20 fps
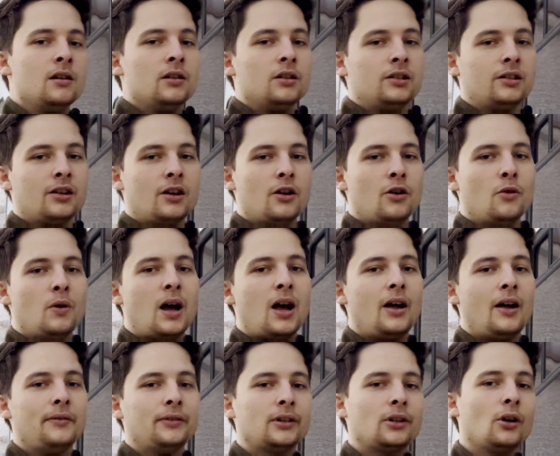So
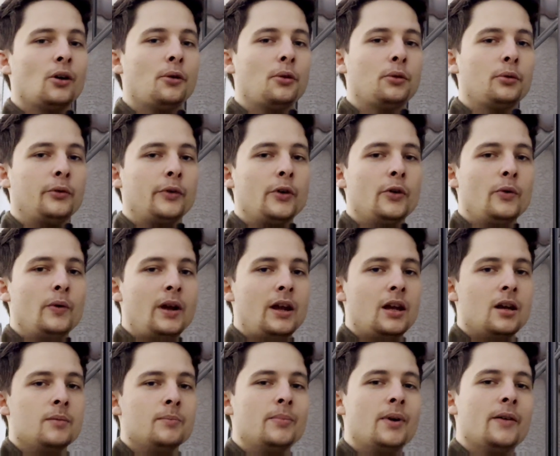I'll have to go through
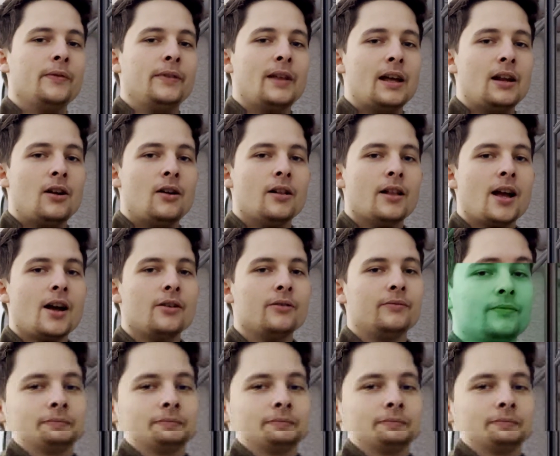and buff that all out.